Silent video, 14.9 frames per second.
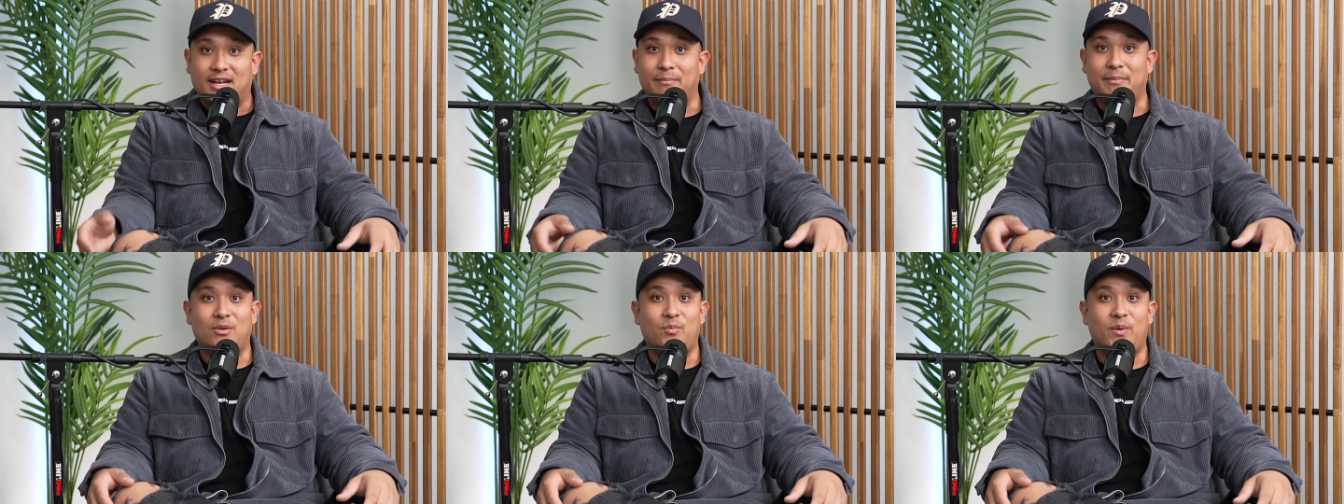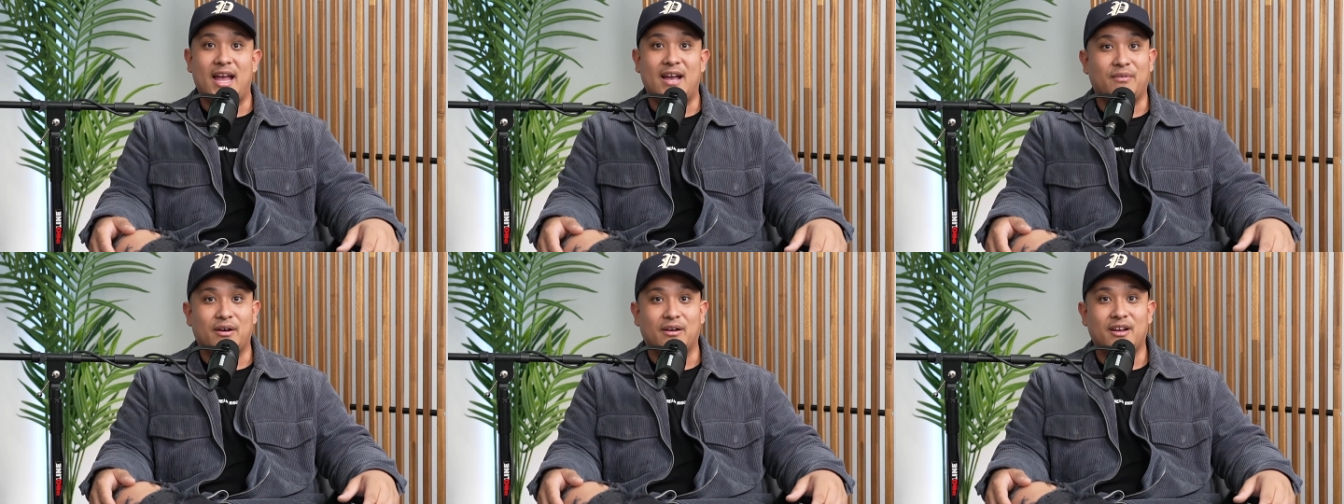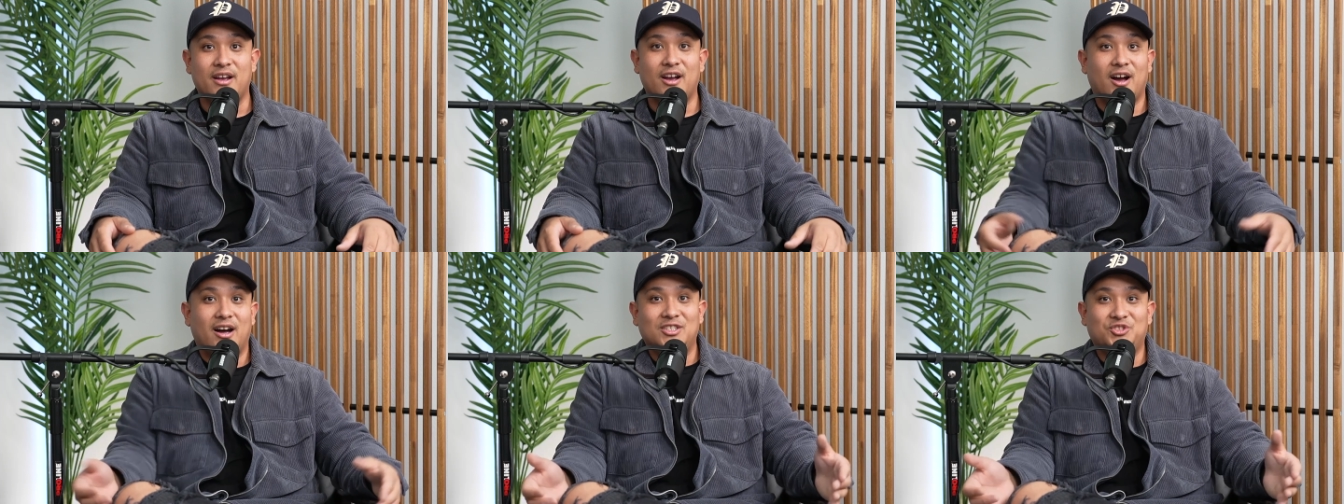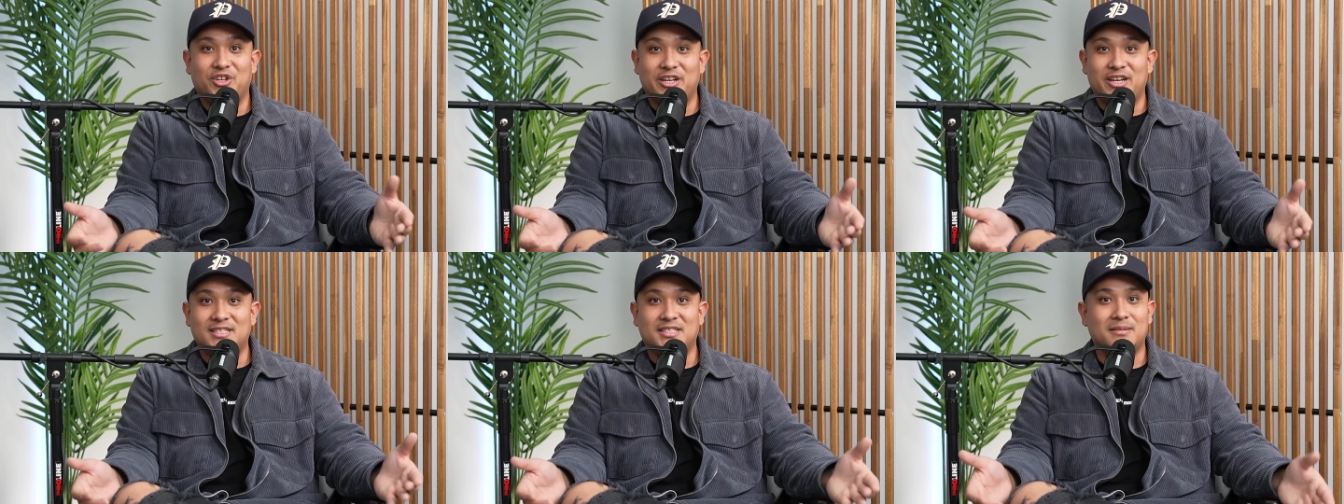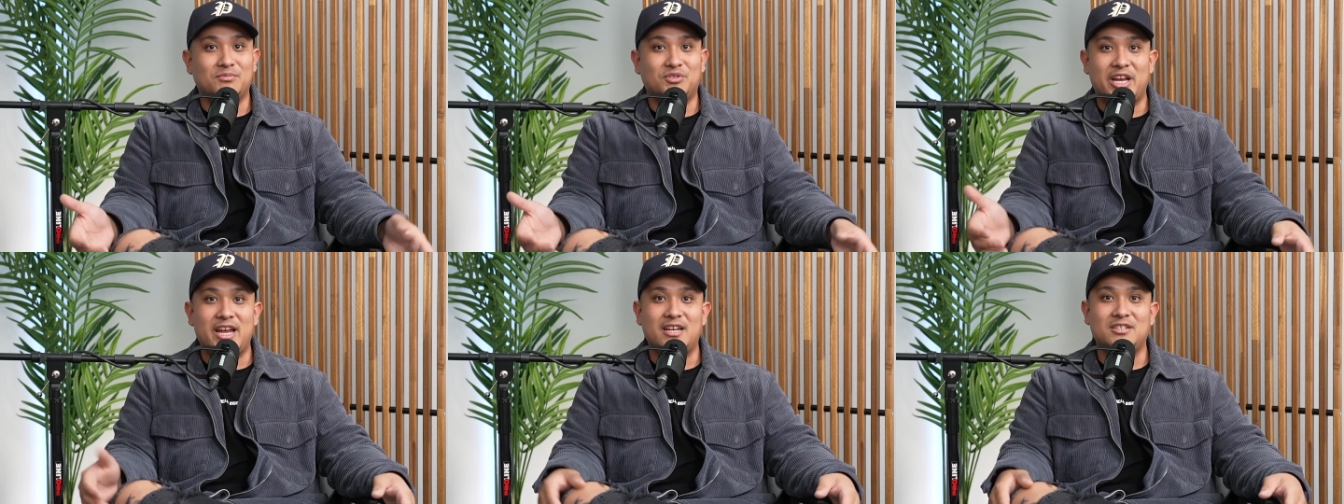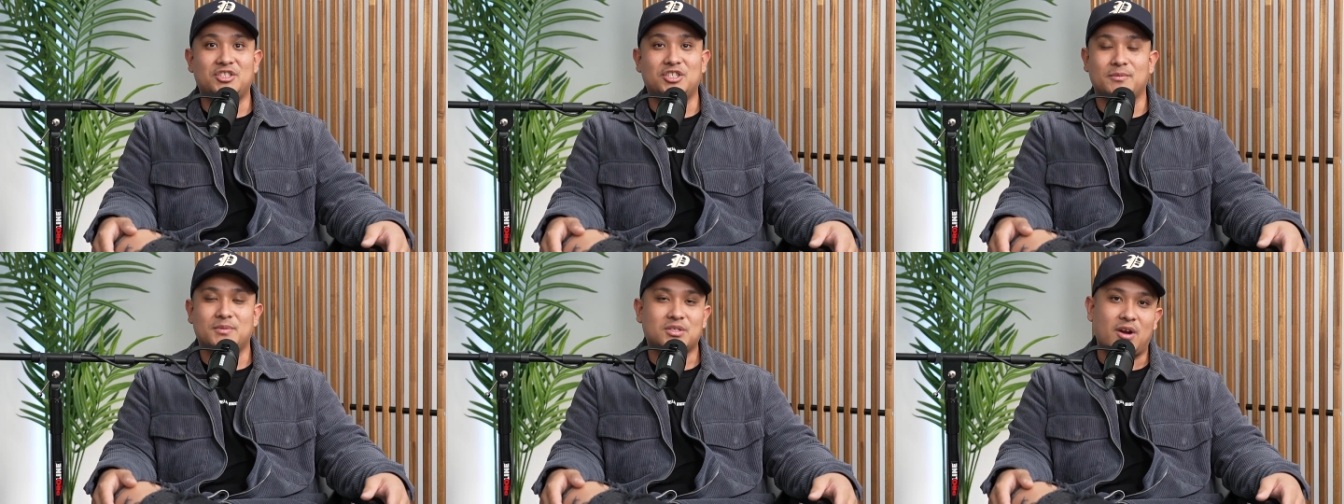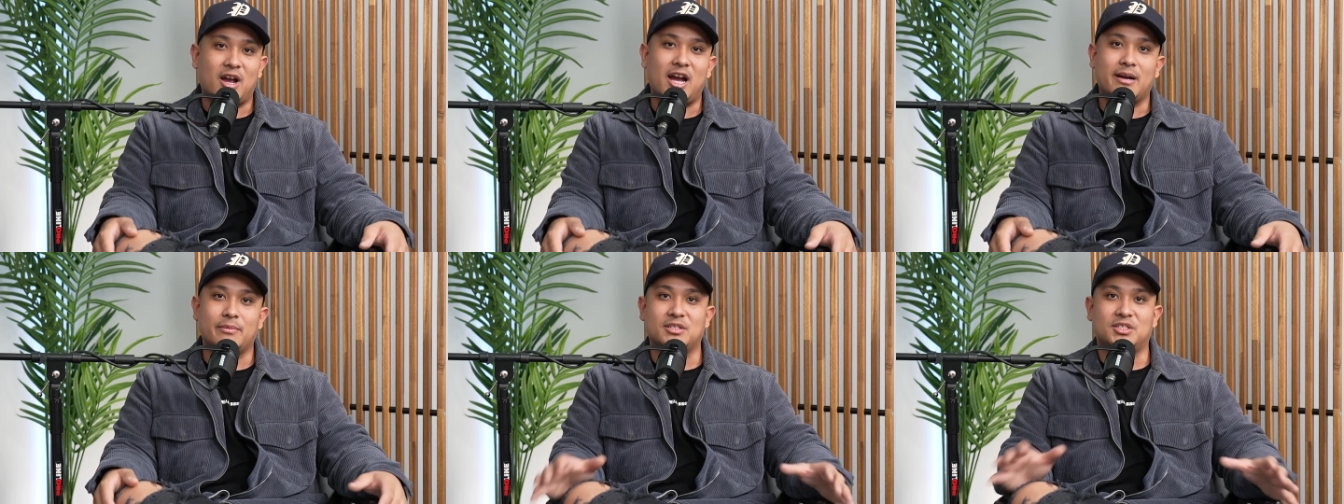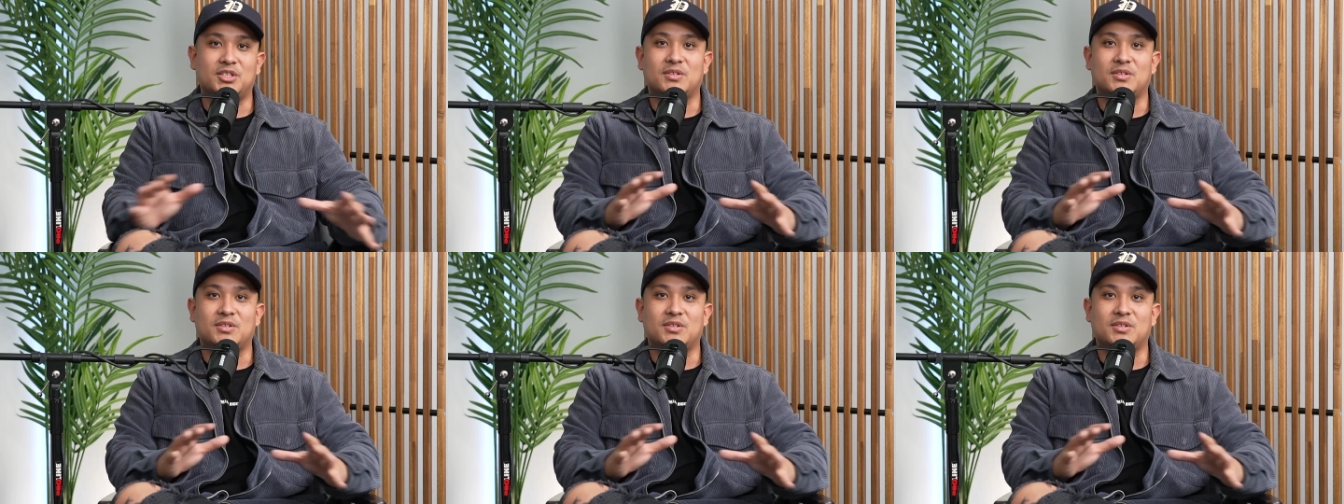I mean, we have a hundred and some change subscribers.